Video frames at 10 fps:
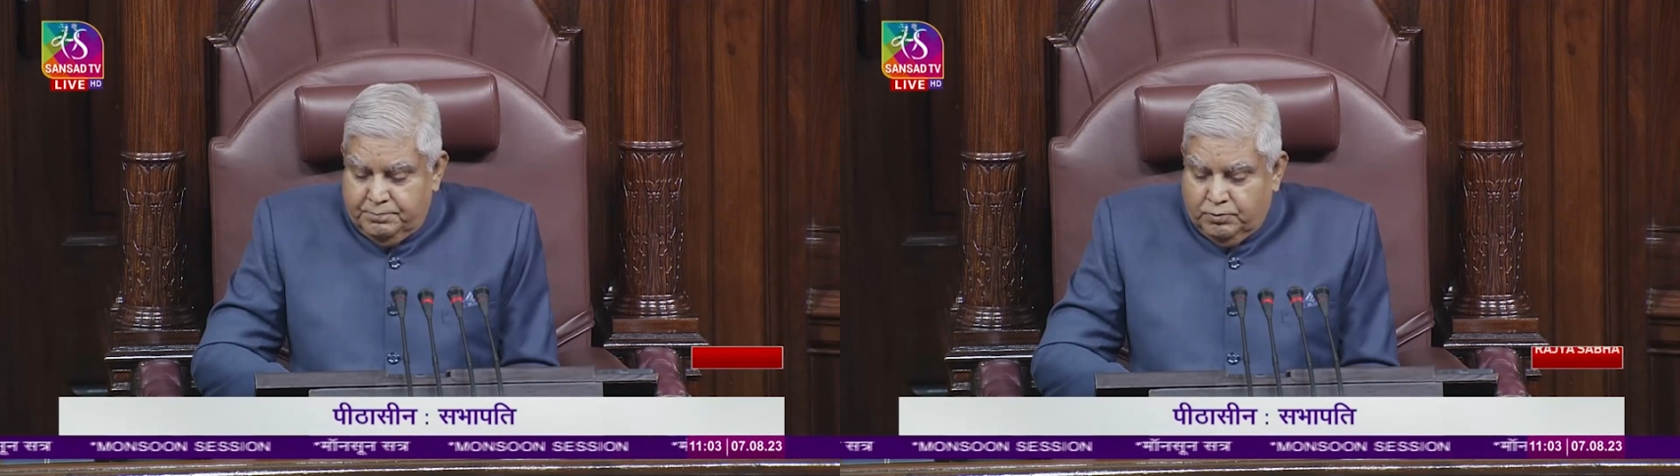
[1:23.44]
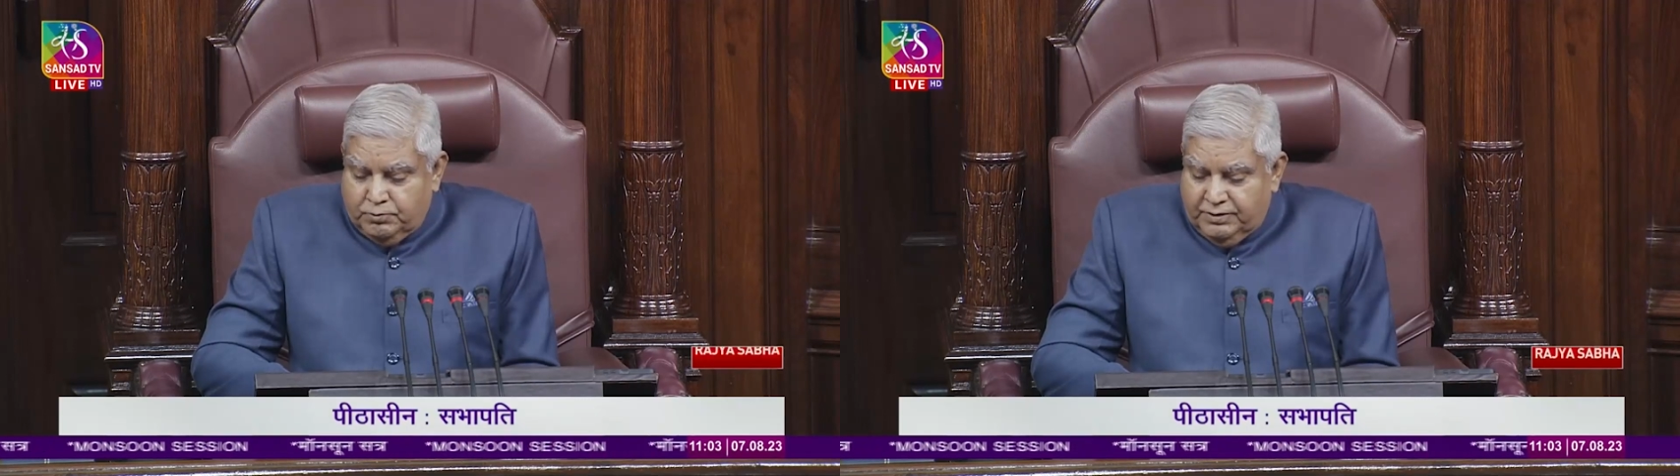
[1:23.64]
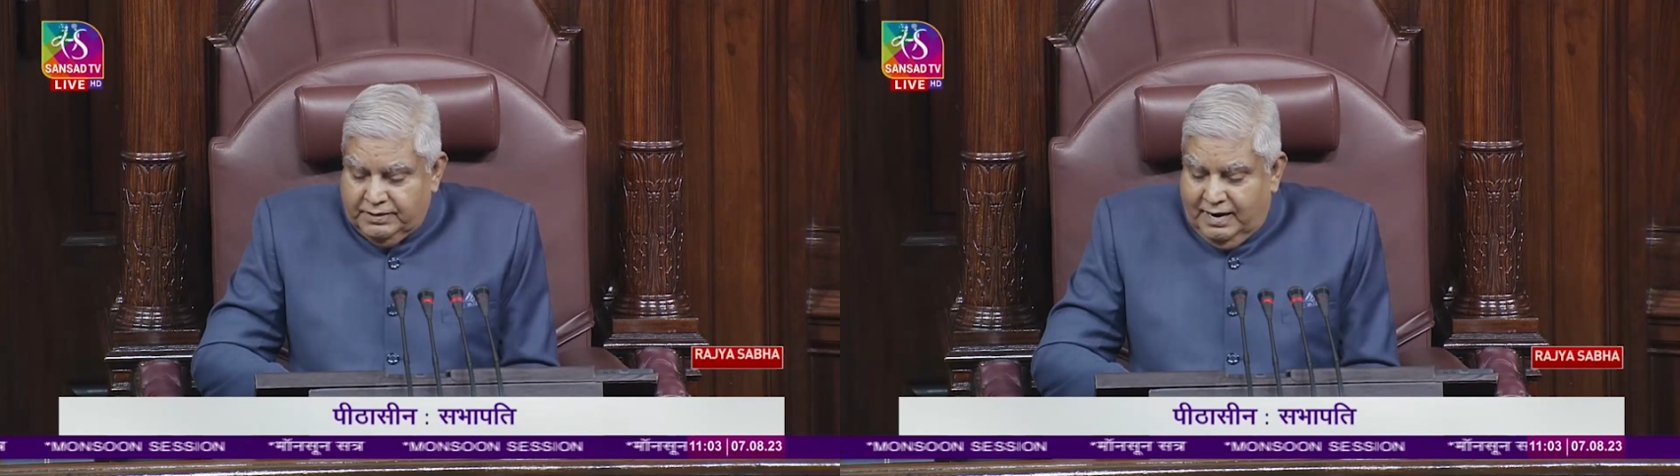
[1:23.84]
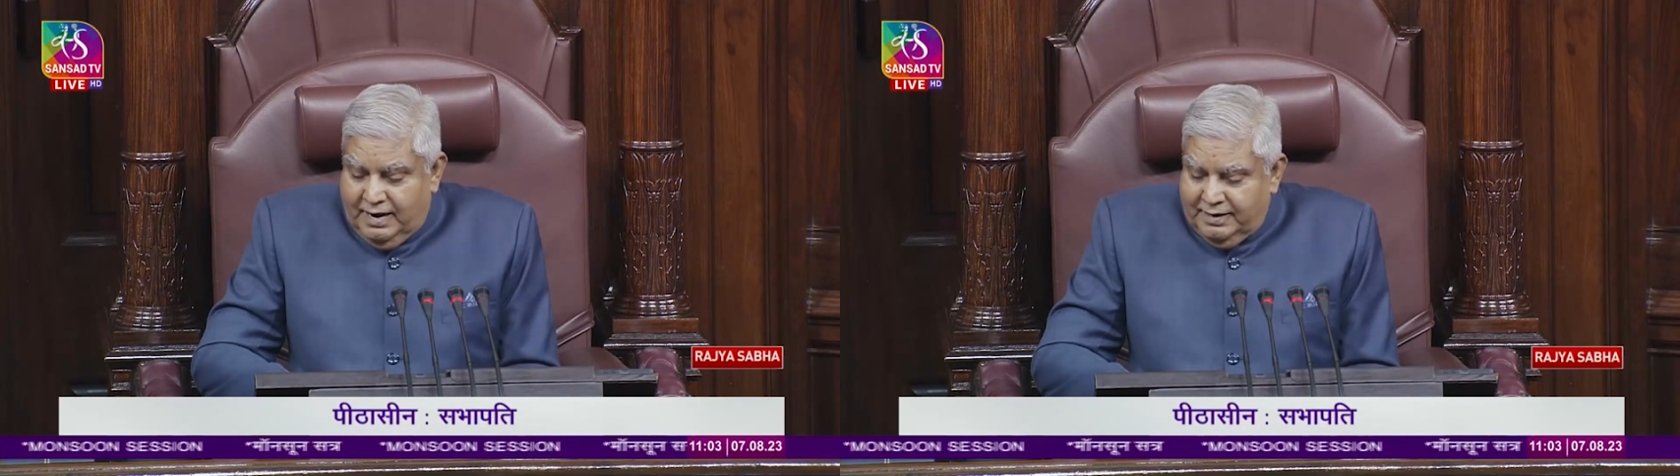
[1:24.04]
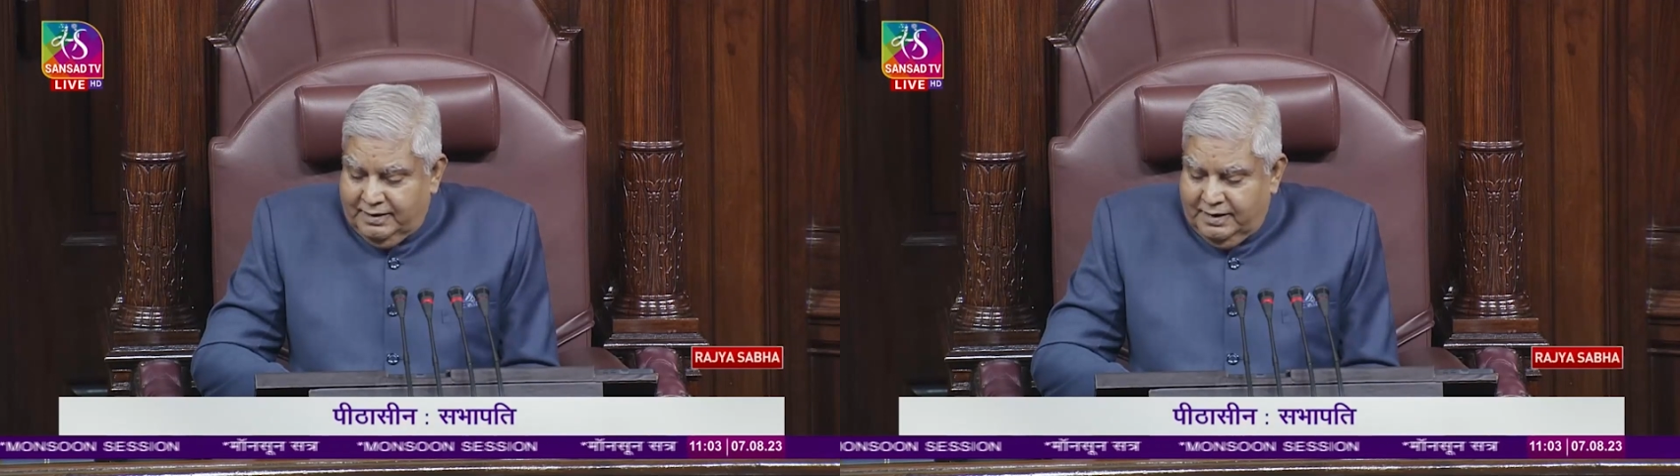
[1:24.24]
put on
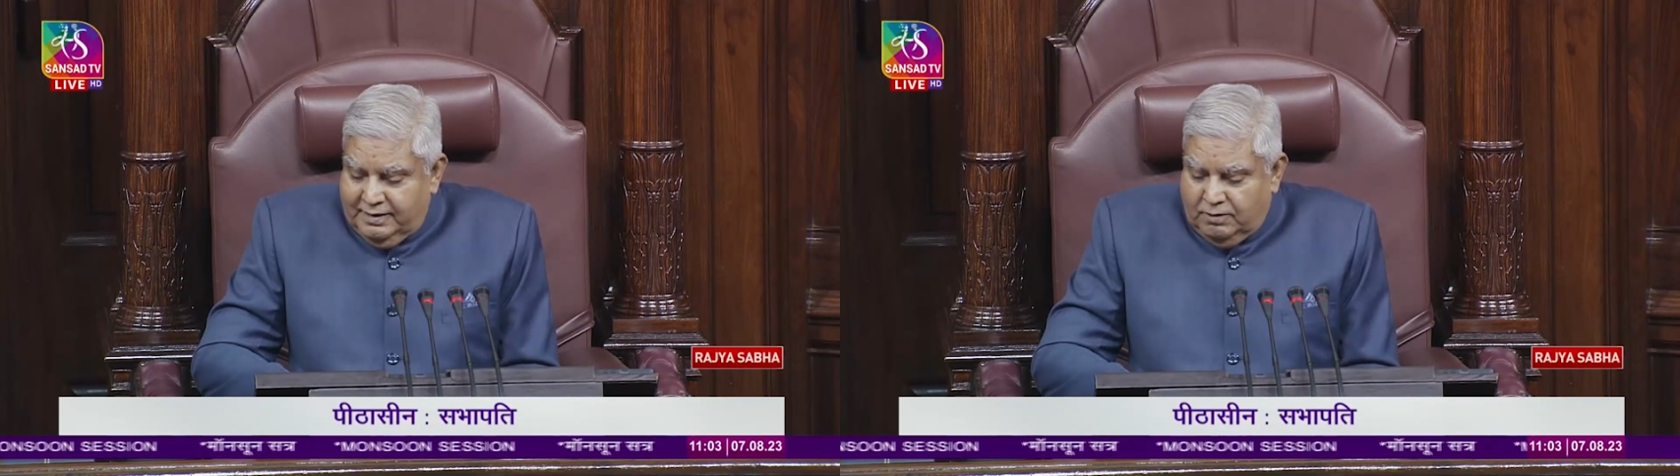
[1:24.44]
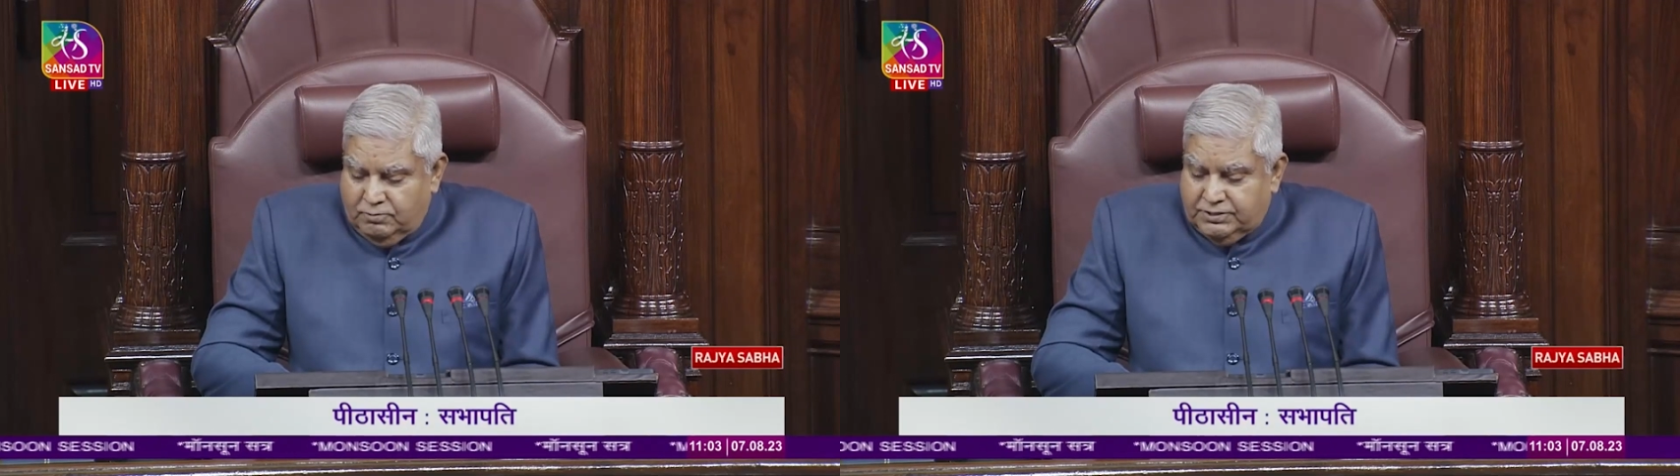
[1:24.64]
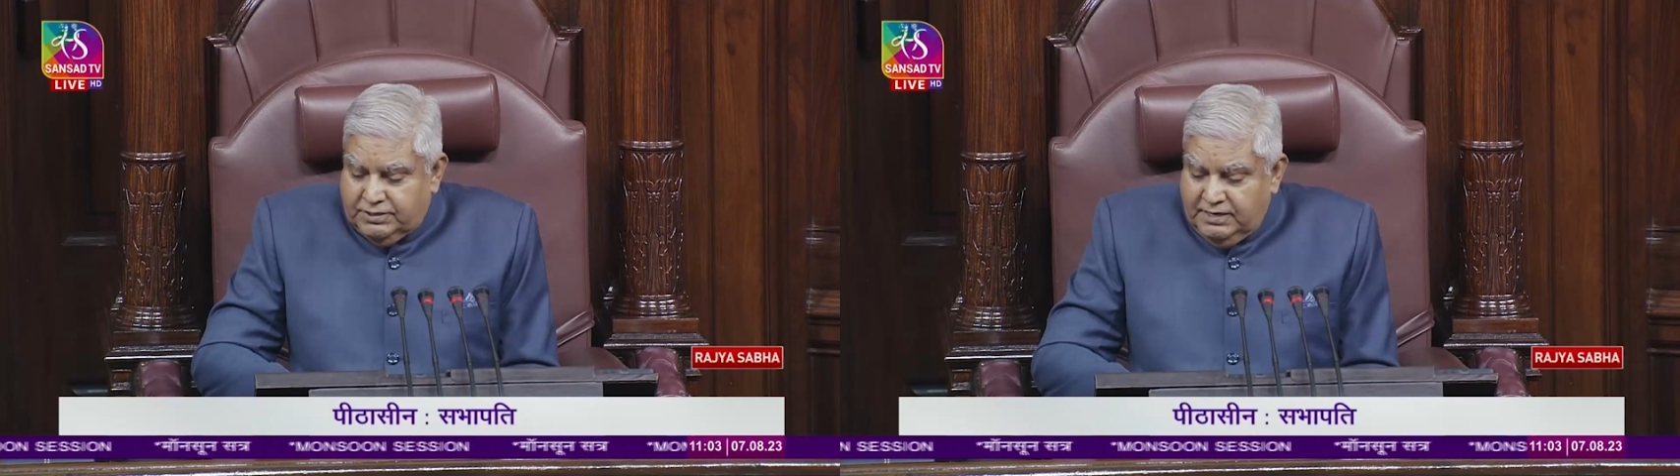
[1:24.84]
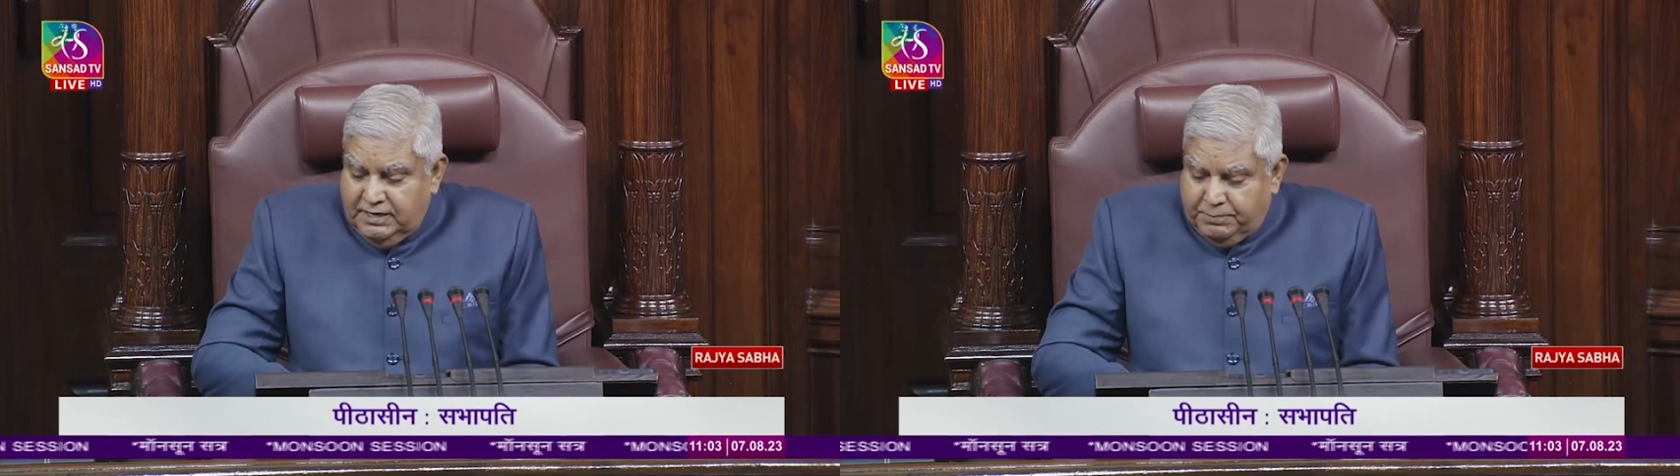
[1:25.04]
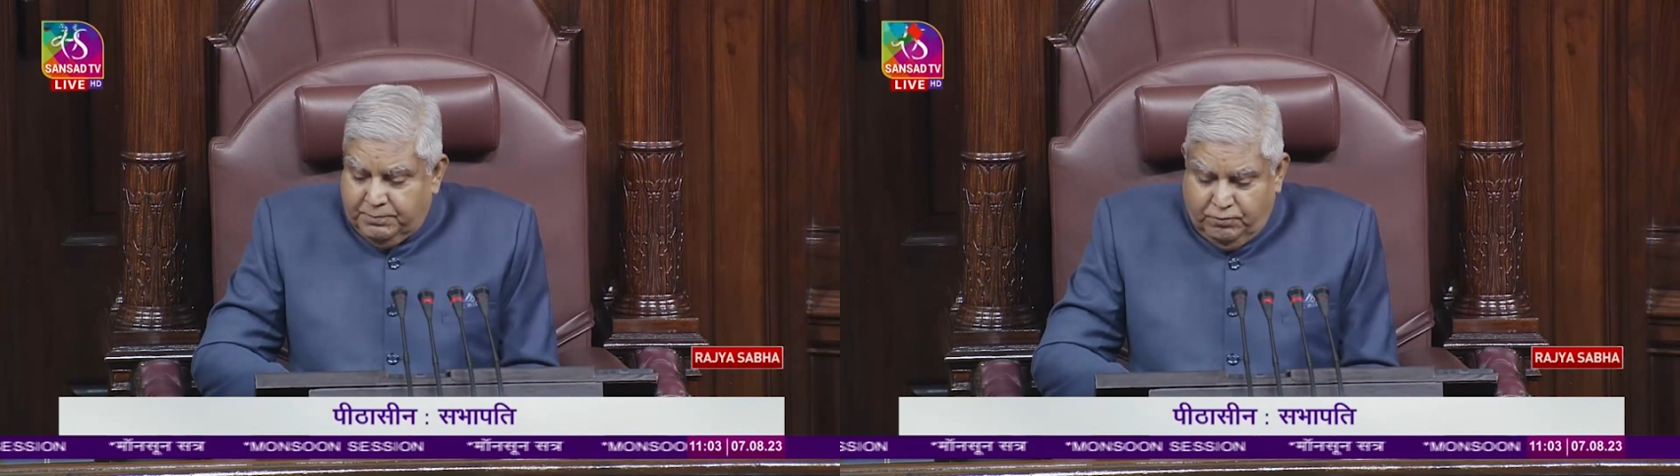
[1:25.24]
an
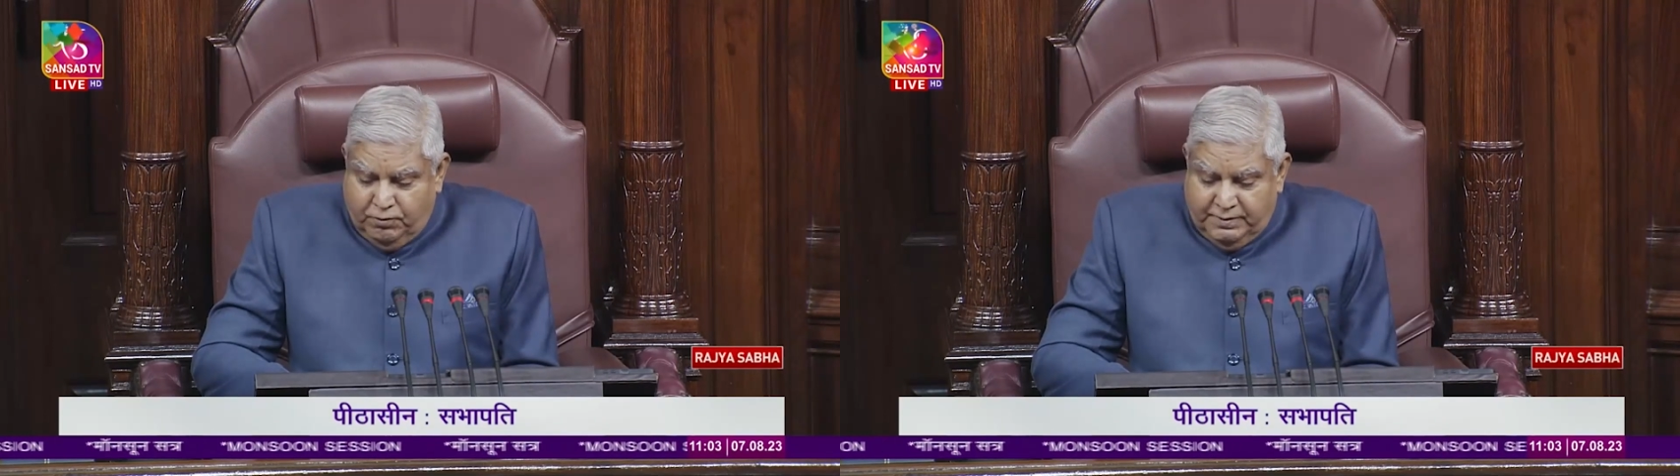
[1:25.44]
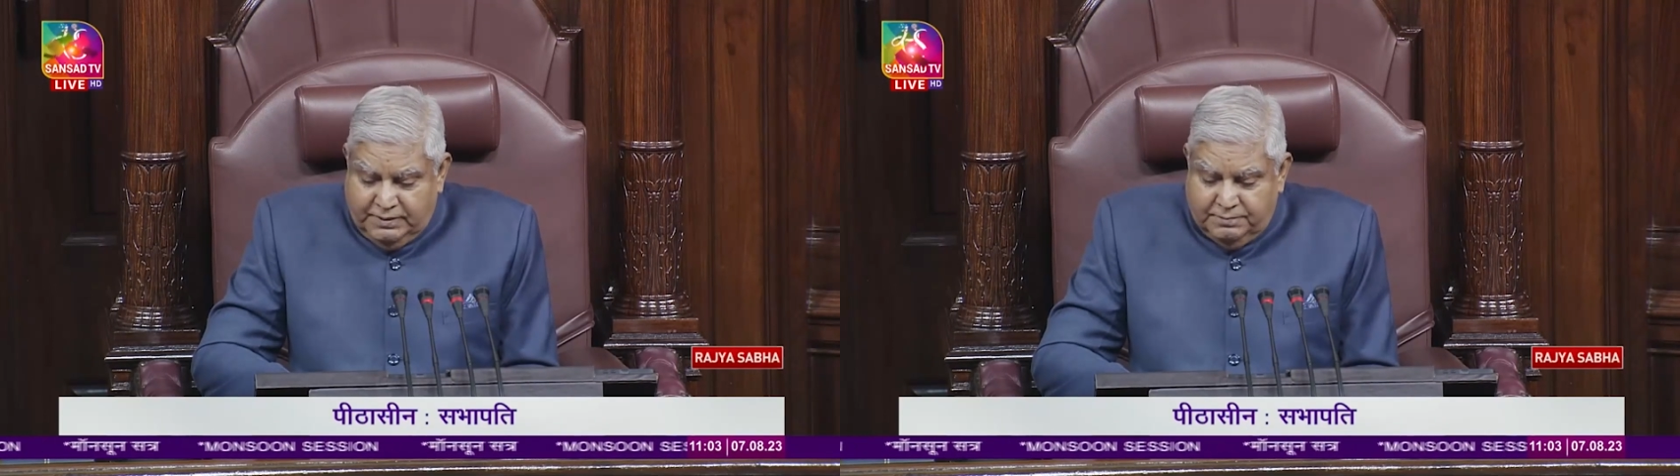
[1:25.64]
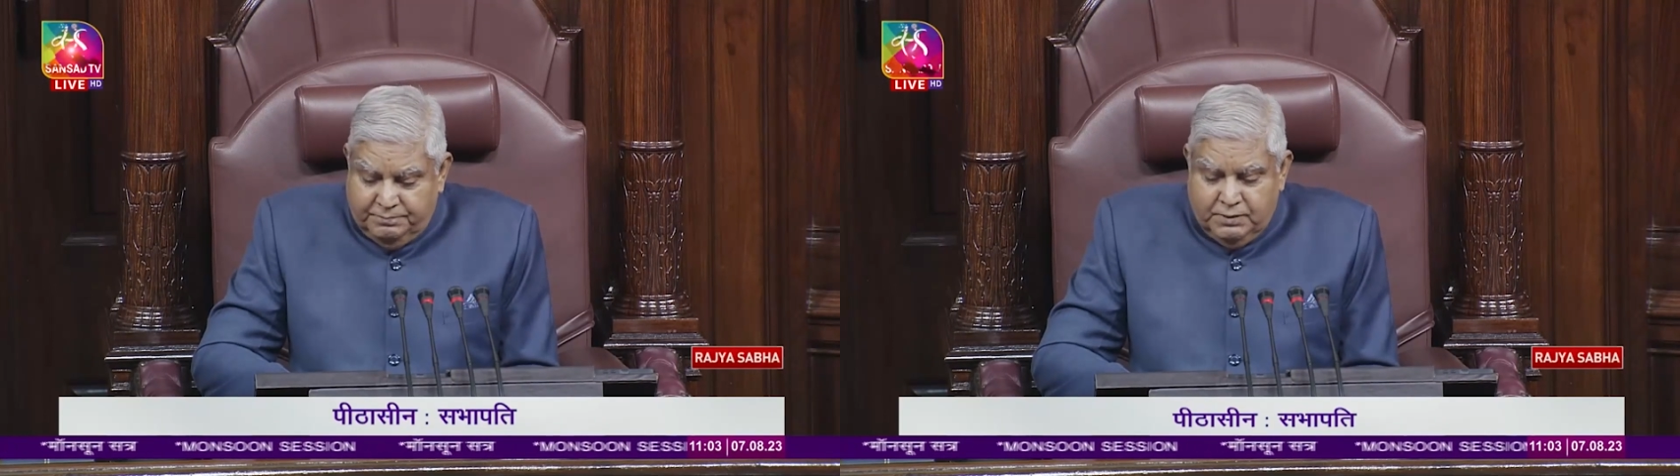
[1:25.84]
outstanding performance